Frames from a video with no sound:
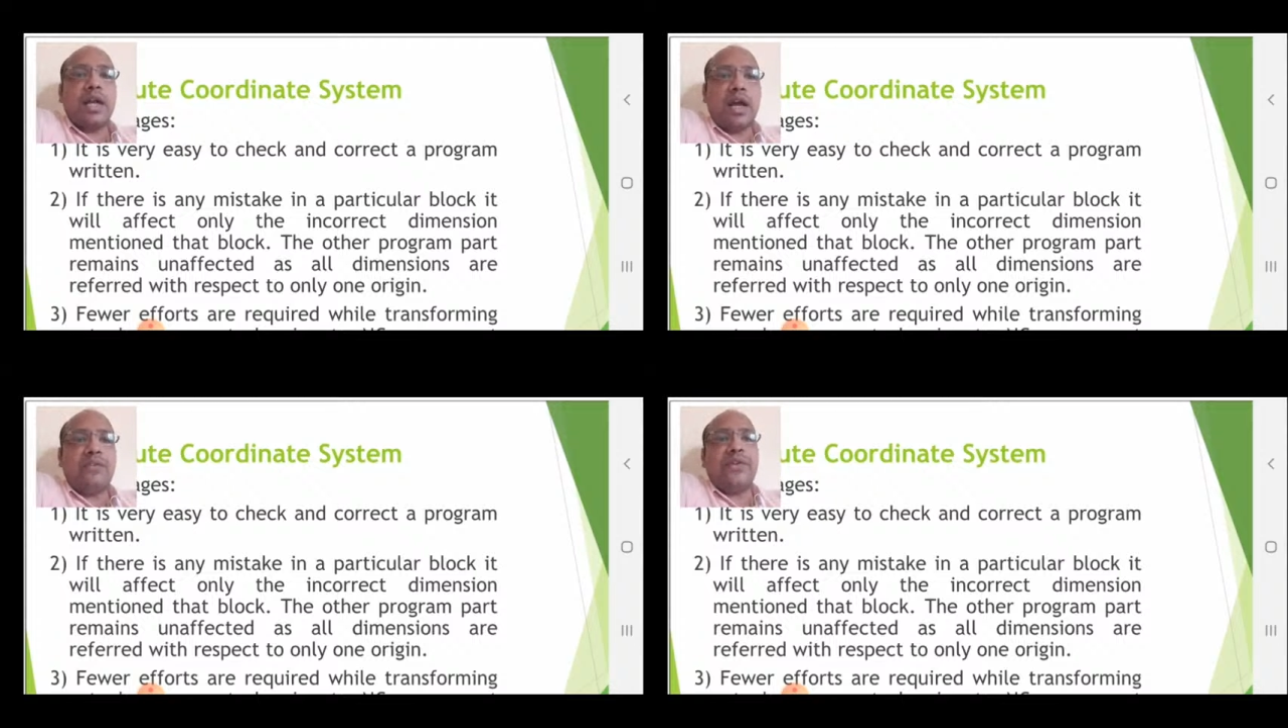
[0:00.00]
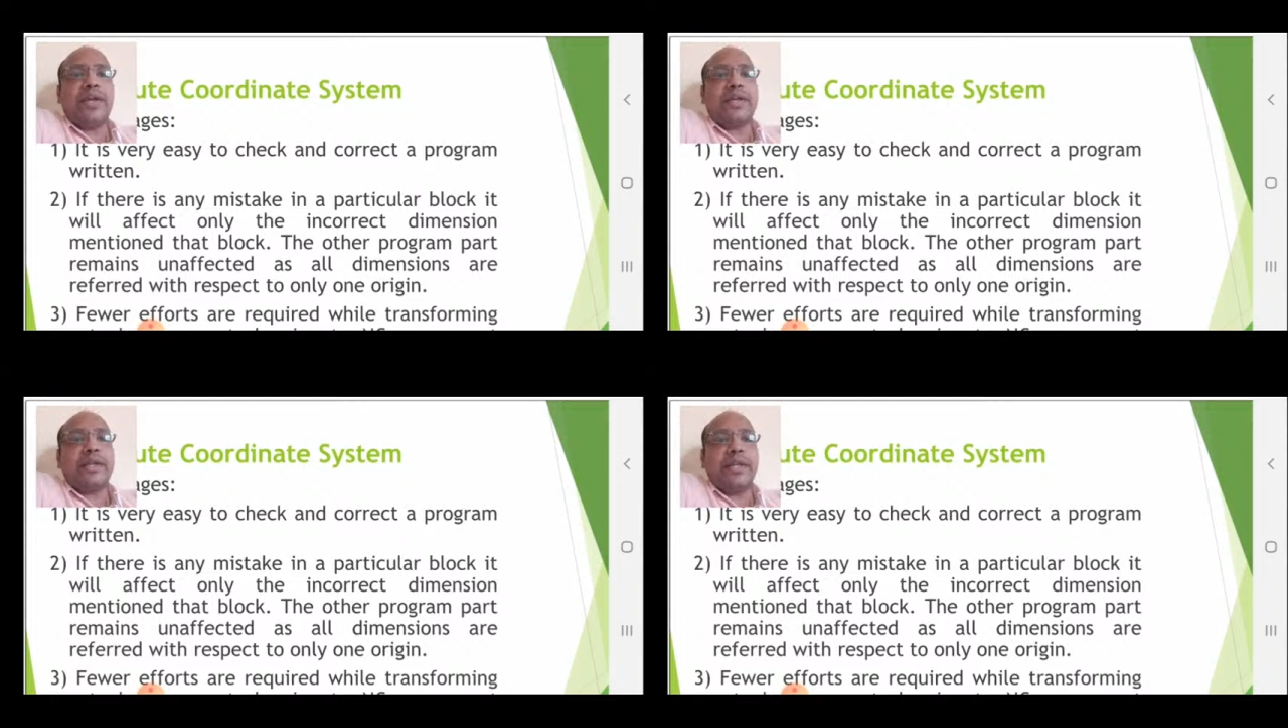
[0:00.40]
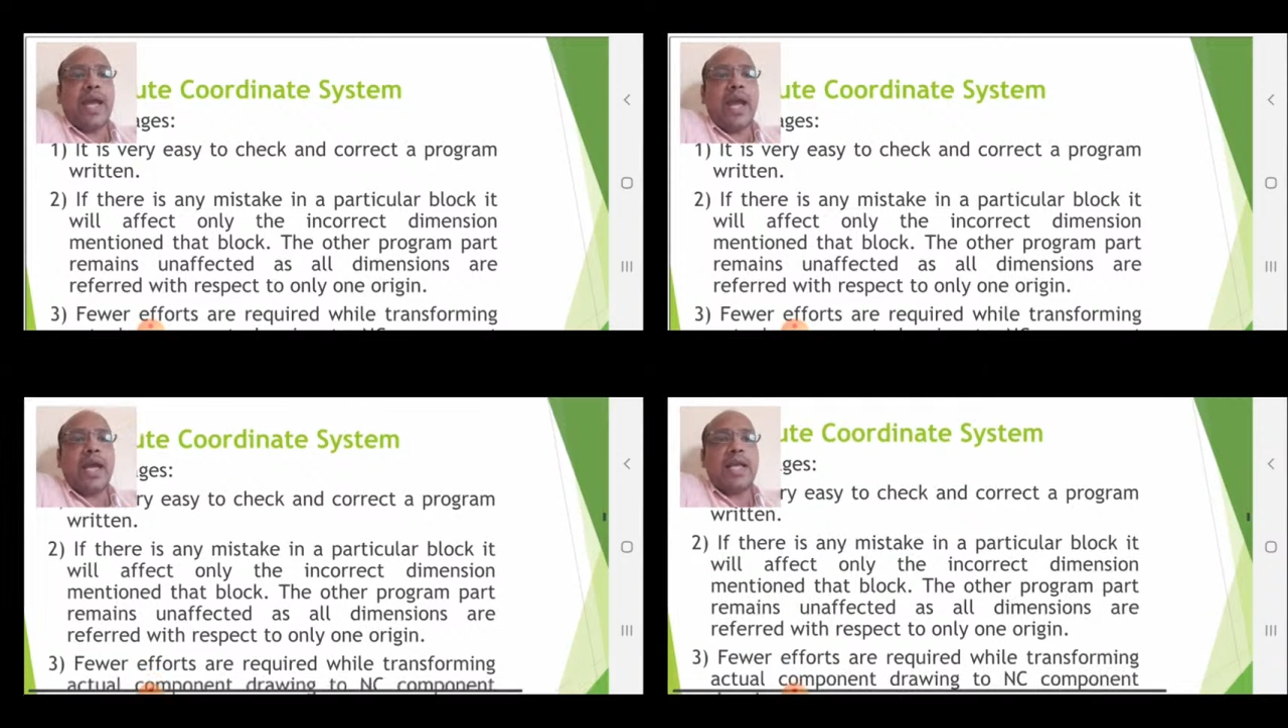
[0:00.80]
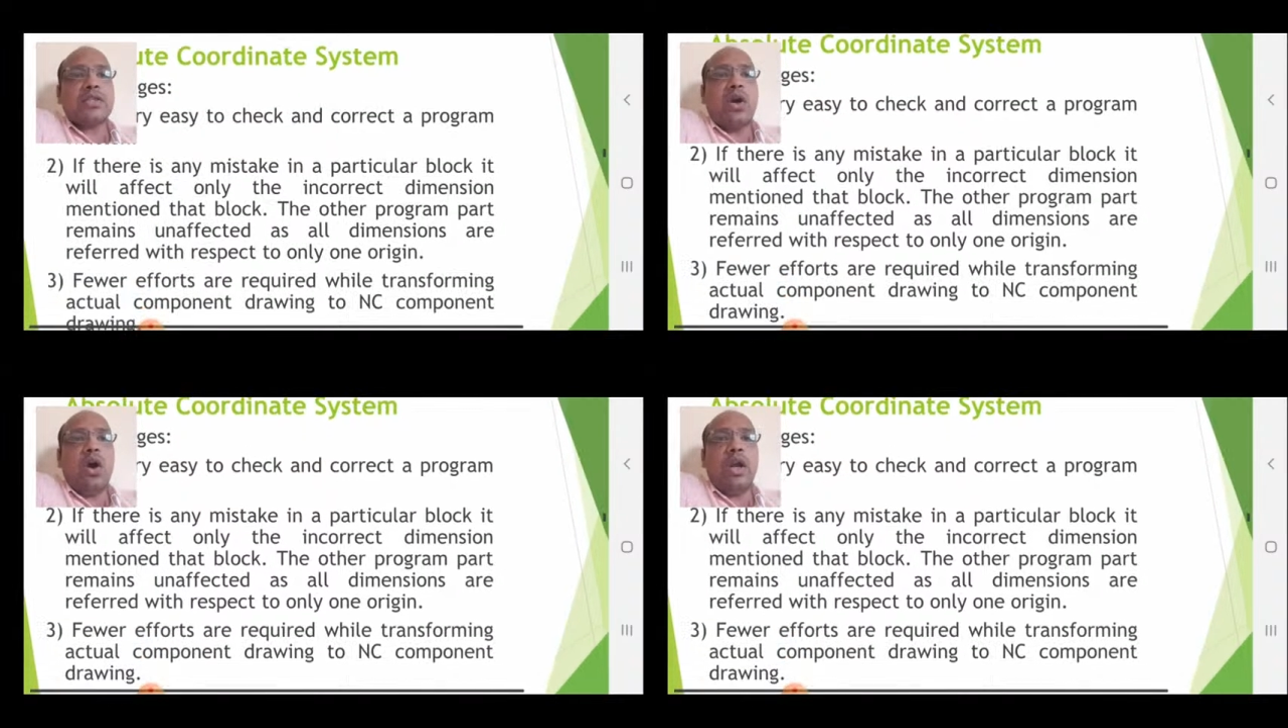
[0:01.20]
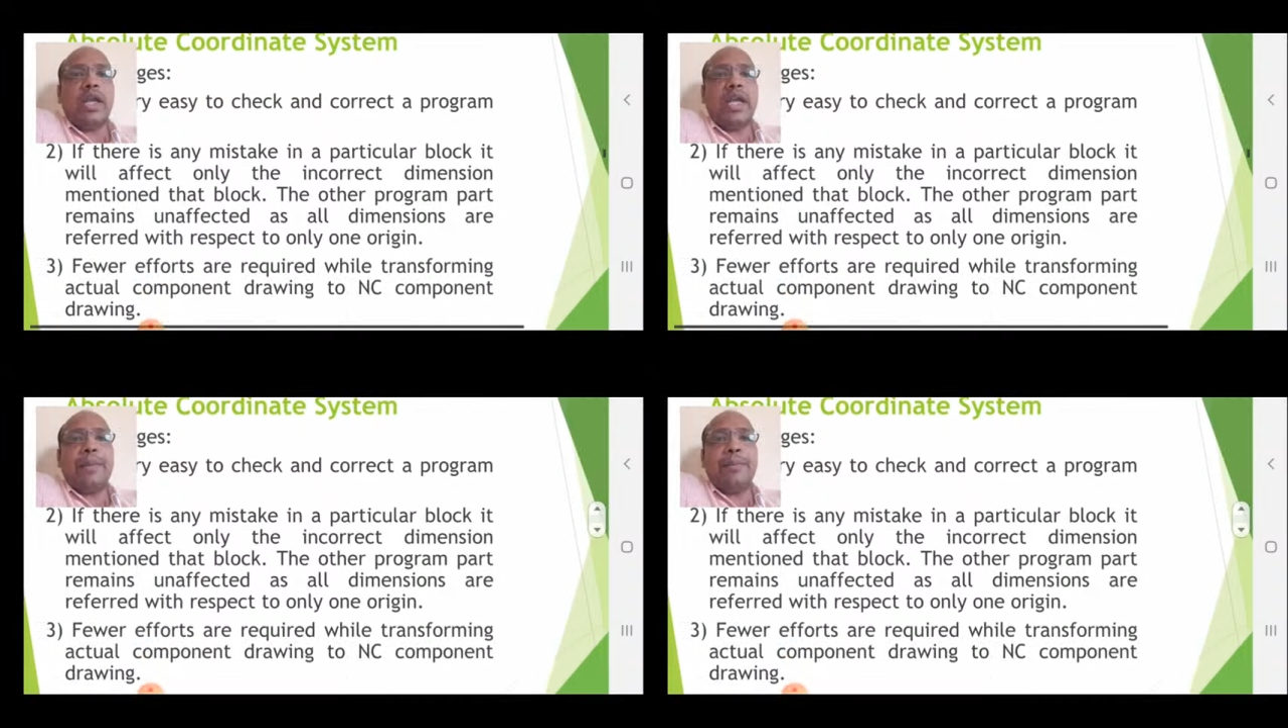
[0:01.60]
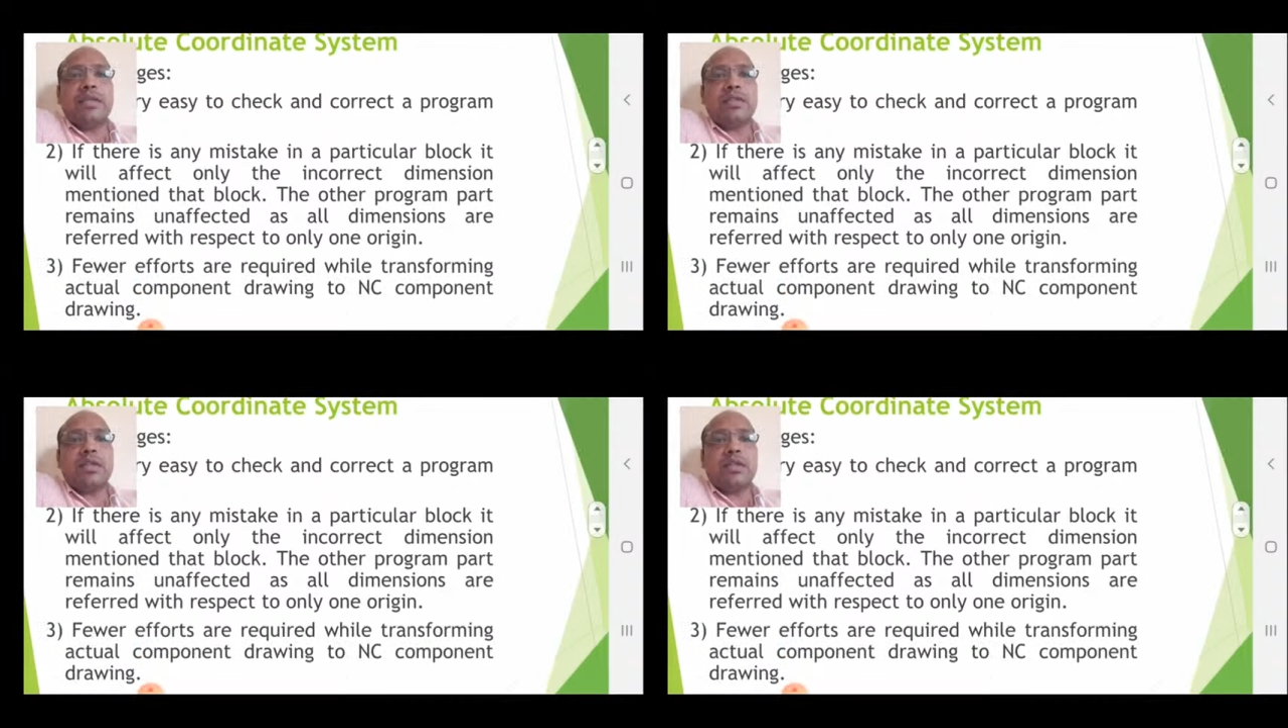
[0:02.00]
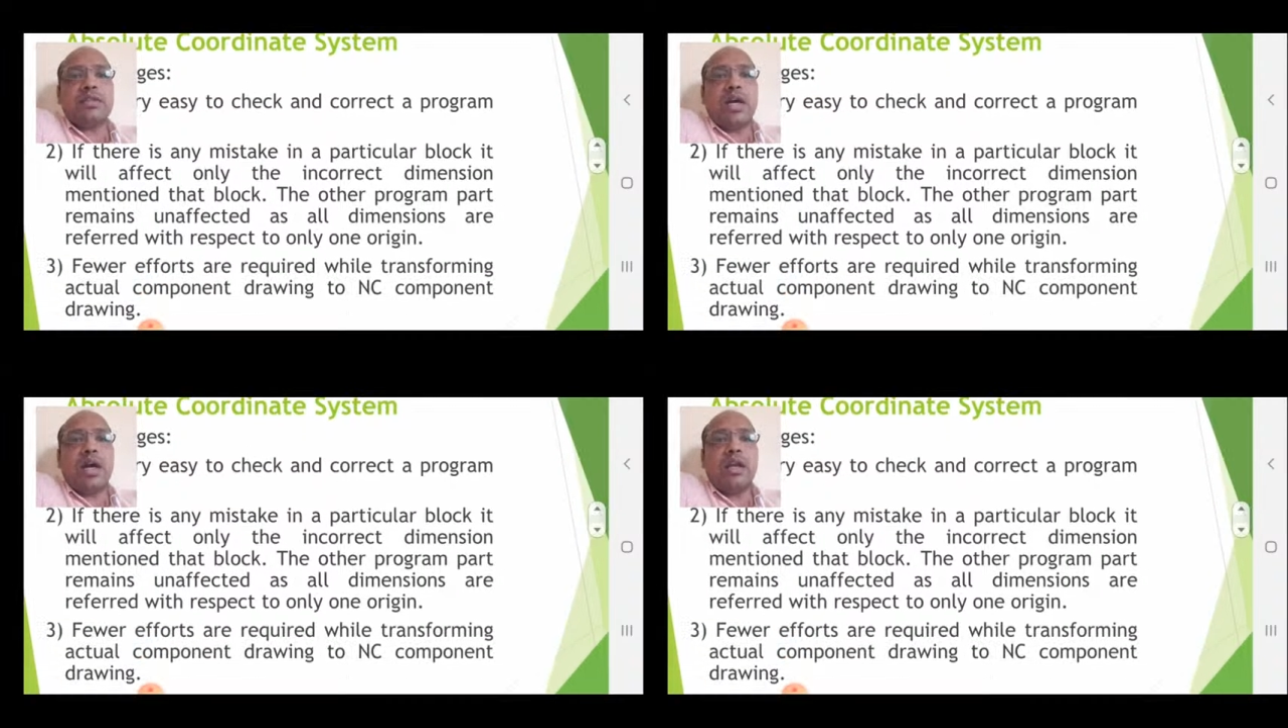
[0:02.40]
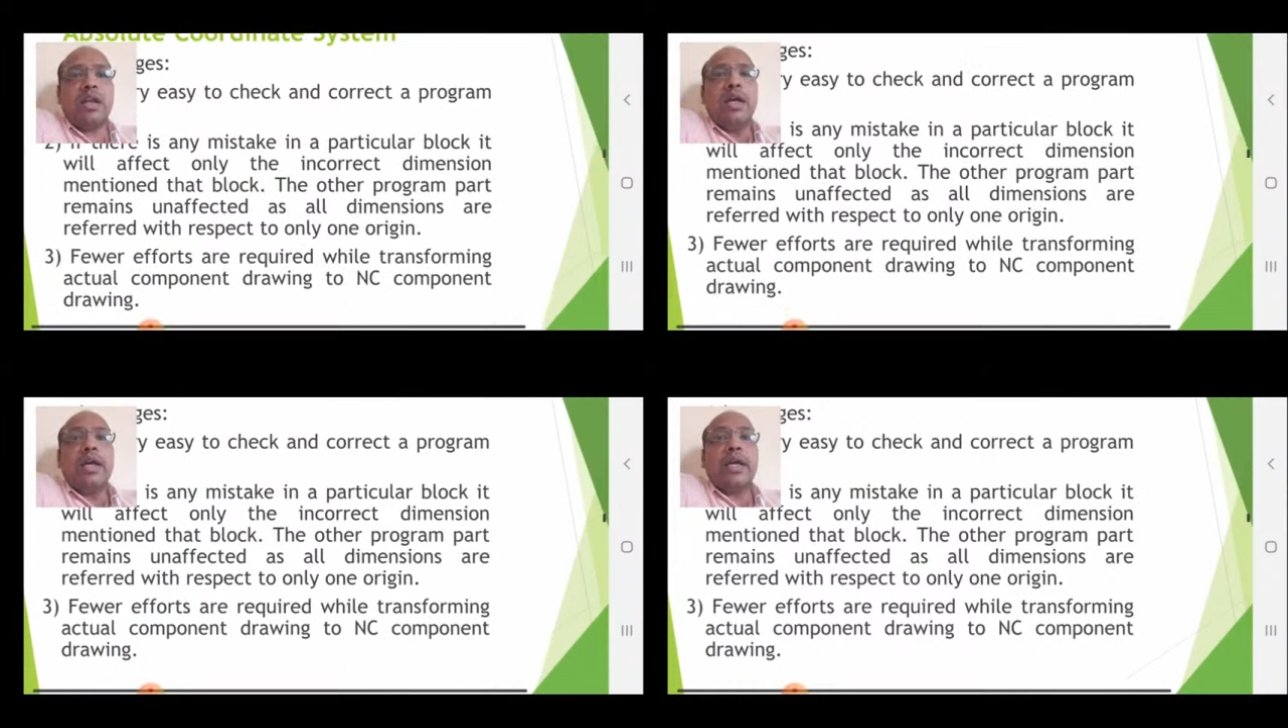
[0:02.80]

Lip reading: unaffected as all dimensions are